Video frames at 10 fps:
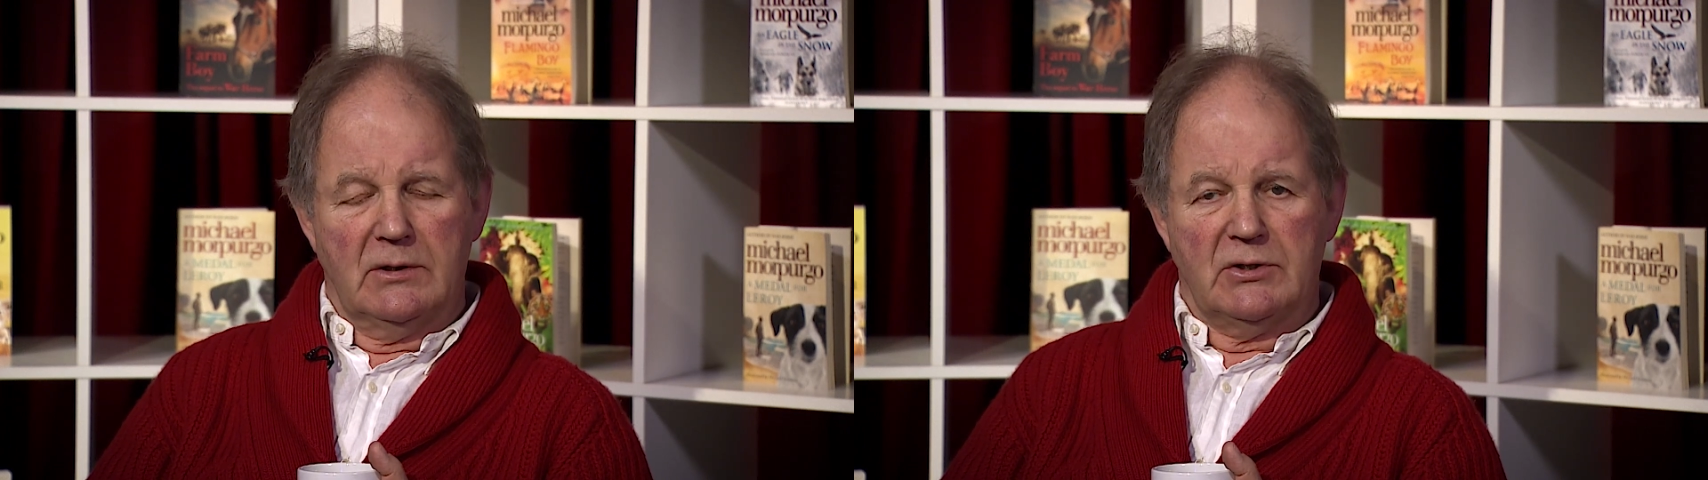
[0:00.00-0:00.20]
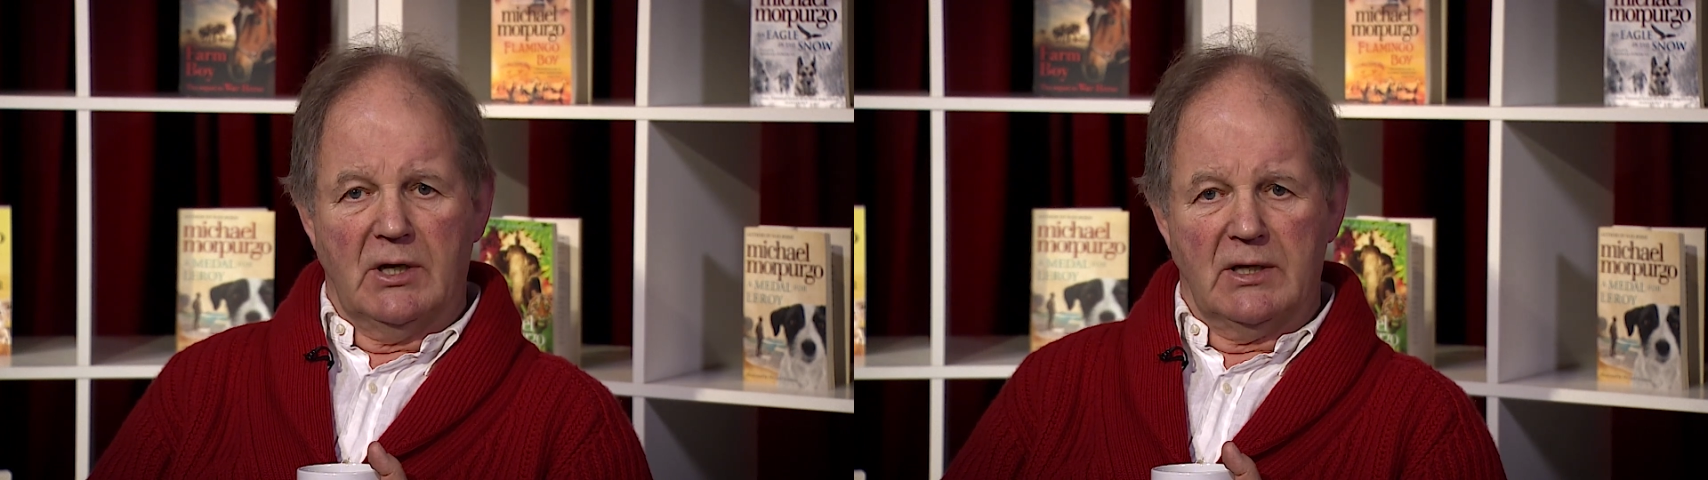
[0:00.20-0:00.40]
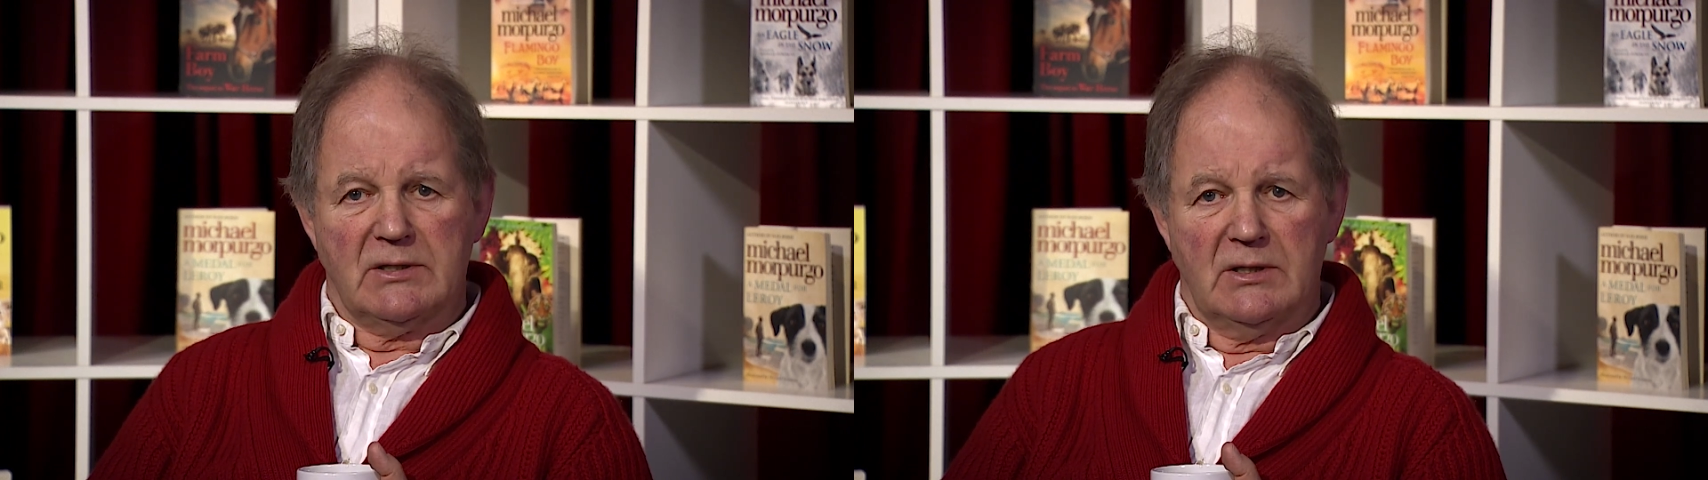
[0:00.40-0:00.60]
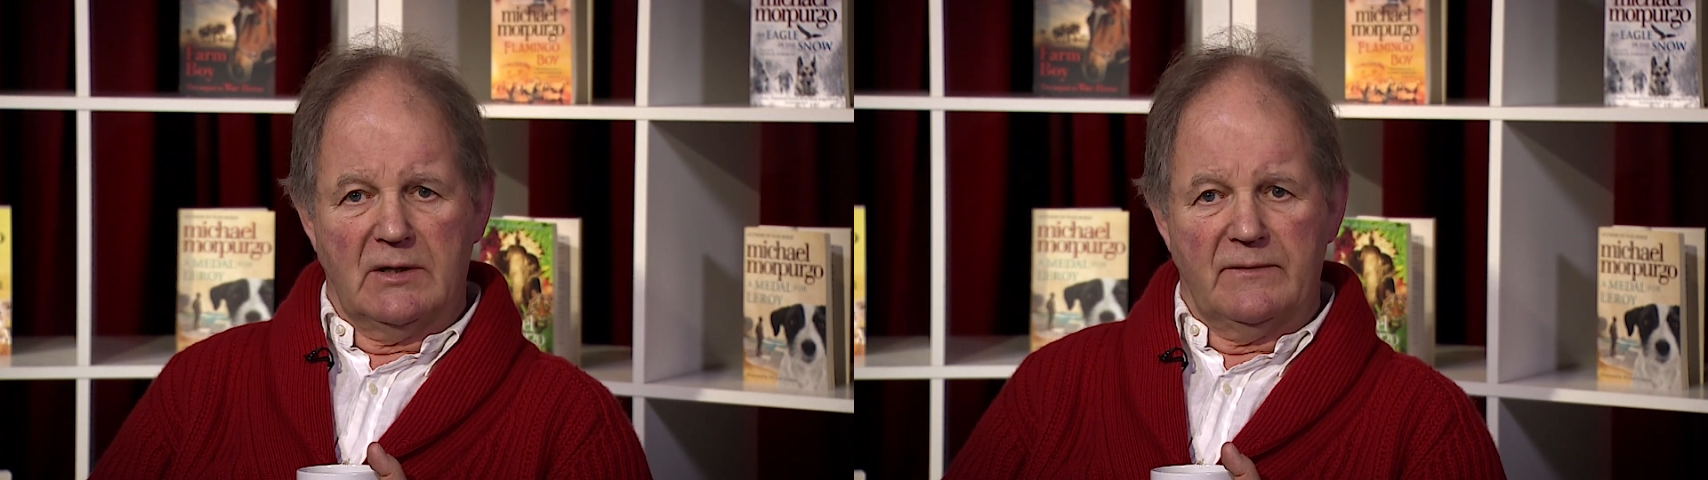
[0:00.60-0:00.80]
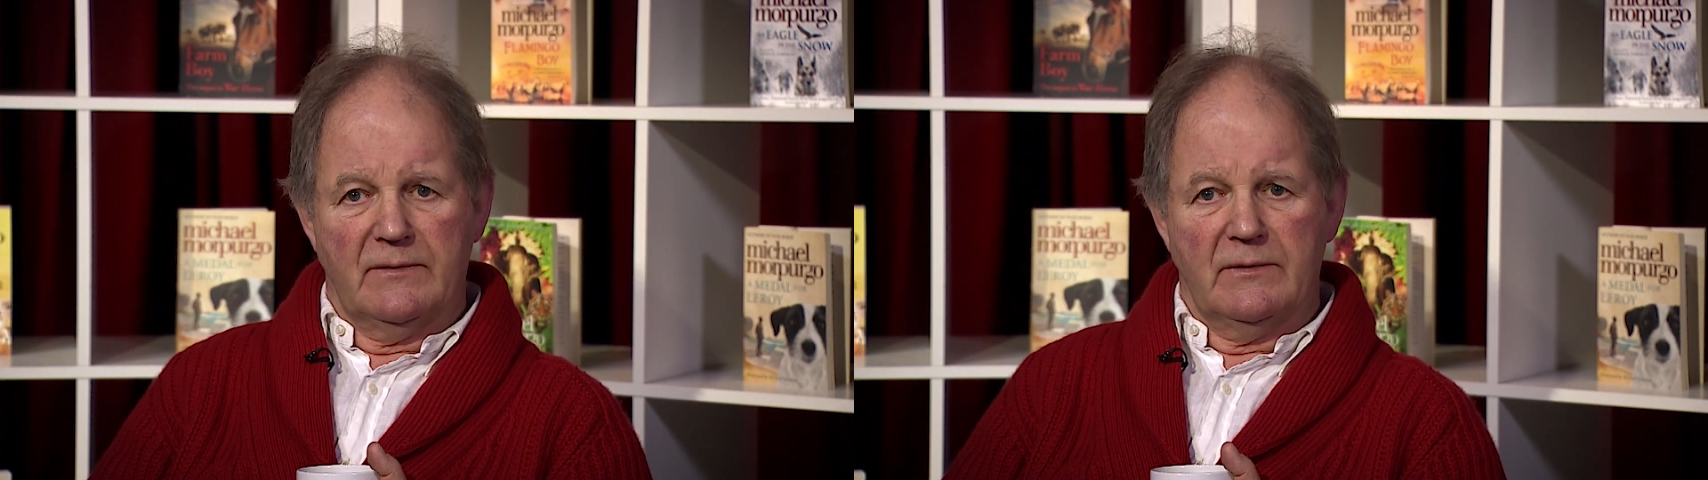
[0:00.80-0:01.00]

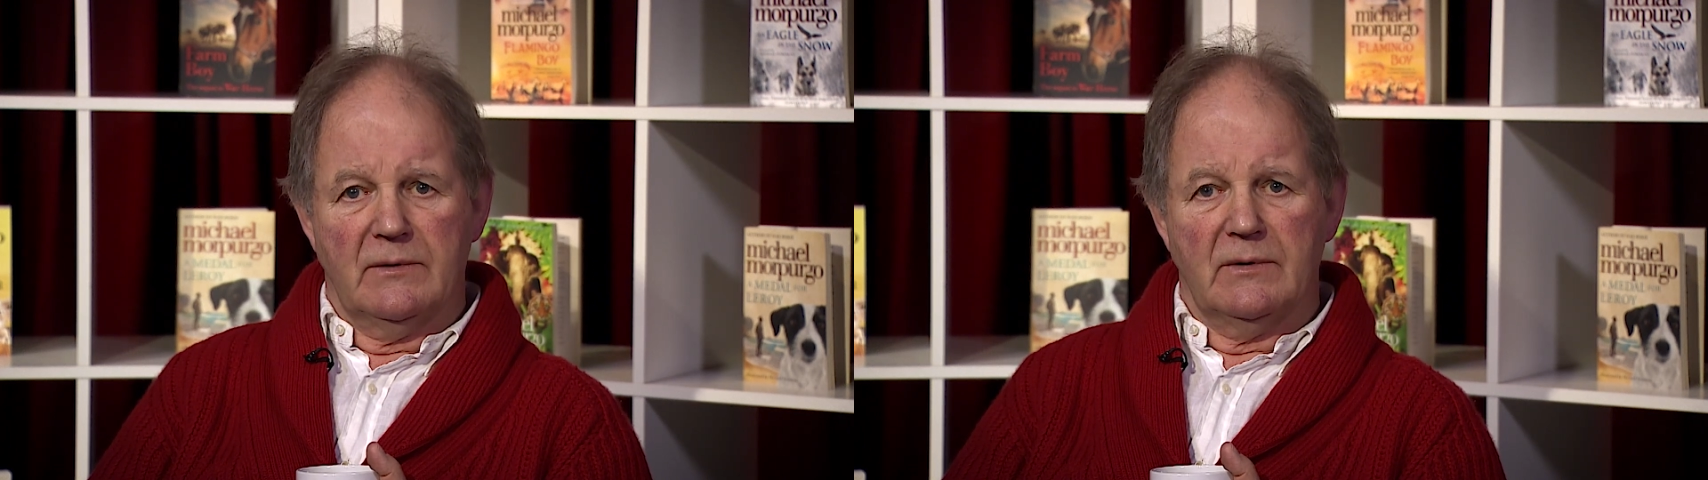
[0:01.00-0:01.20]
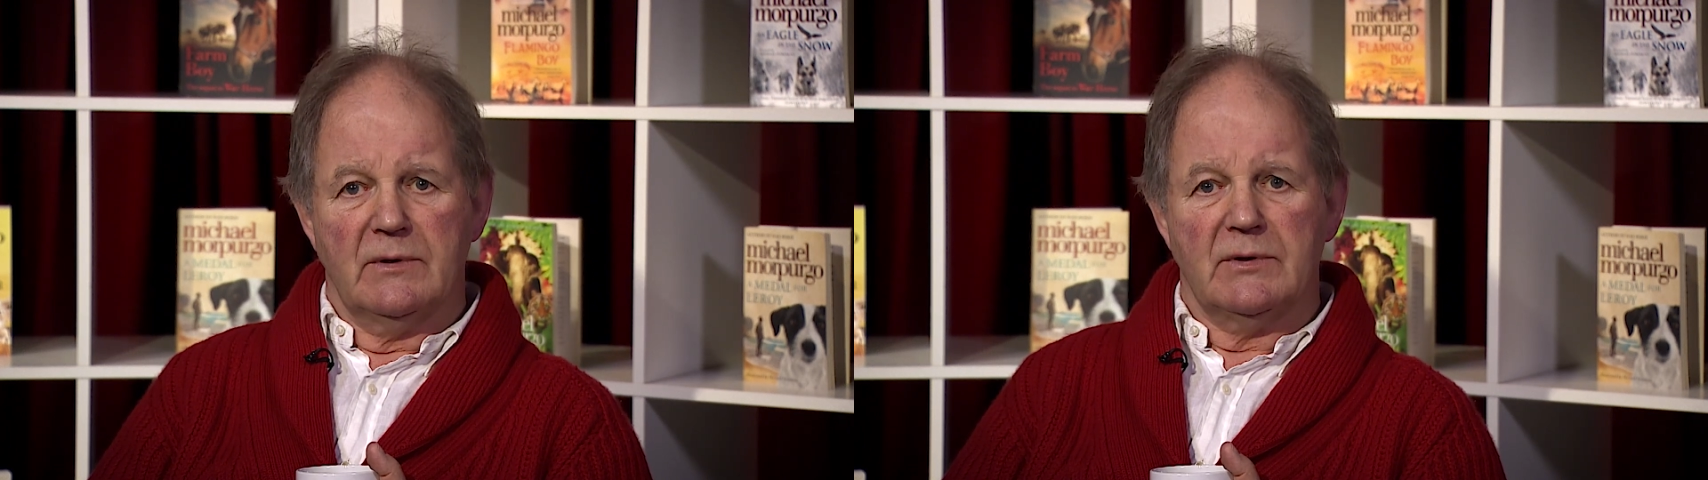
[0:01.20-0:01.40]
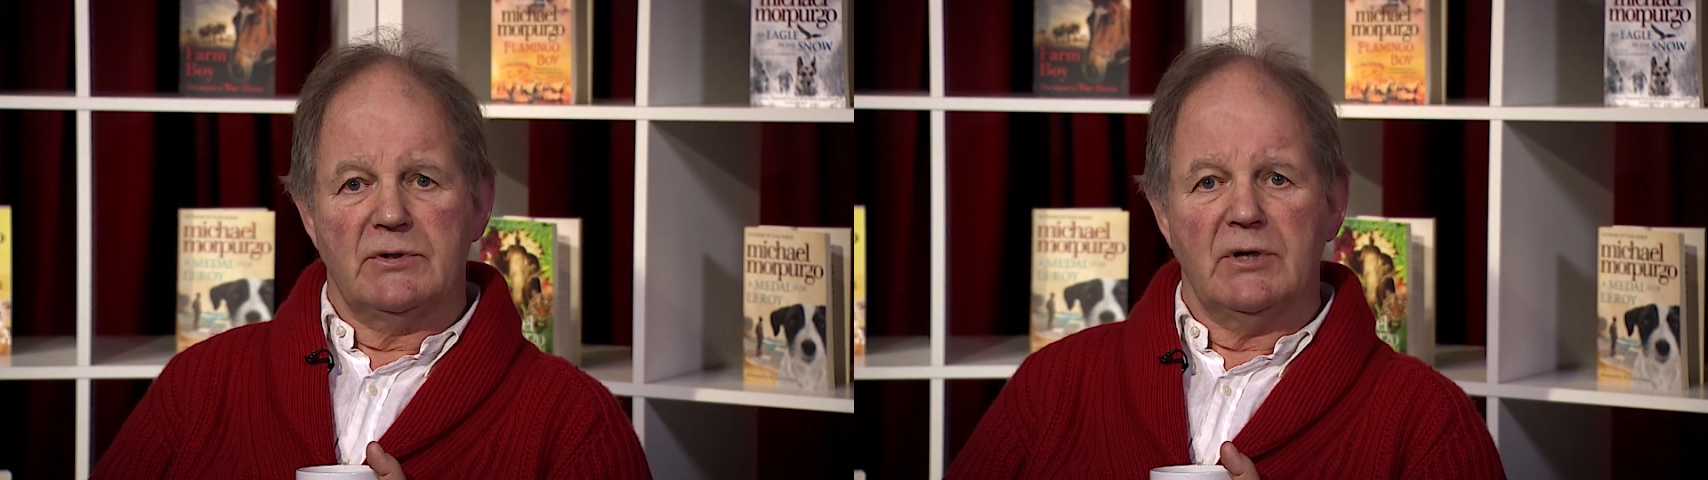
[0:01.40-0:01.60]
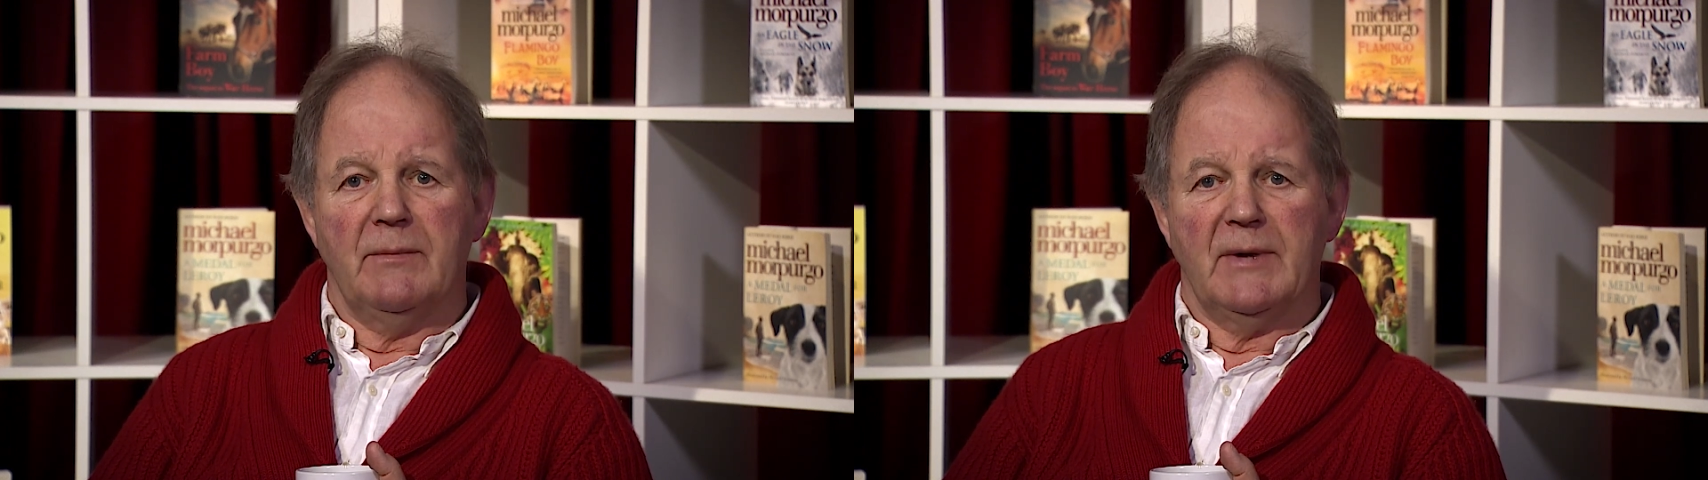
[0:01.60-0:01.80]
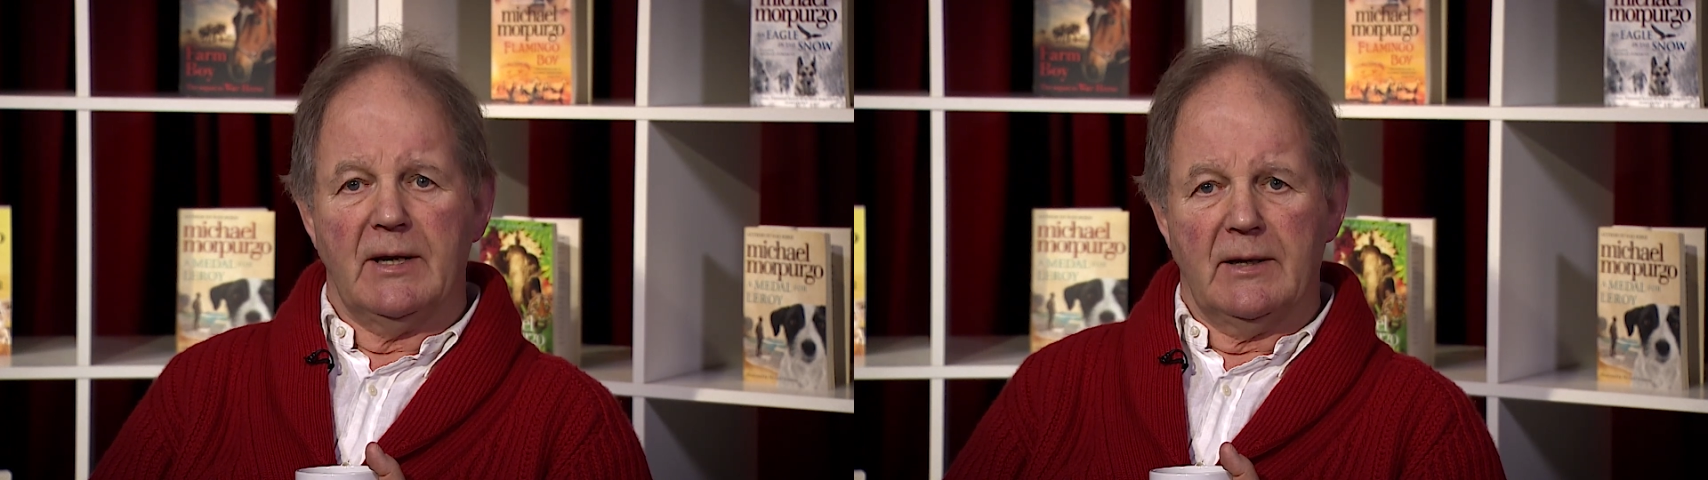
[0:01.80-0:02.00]
Chancellor of
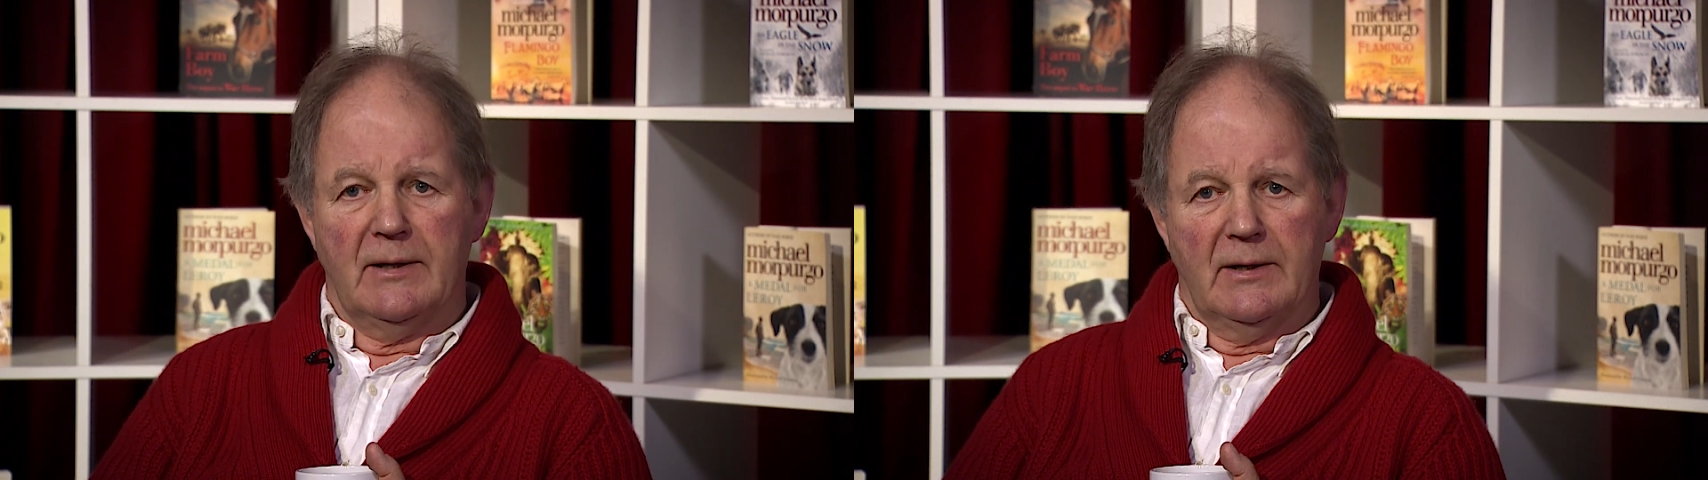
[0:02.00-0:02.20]
Germany,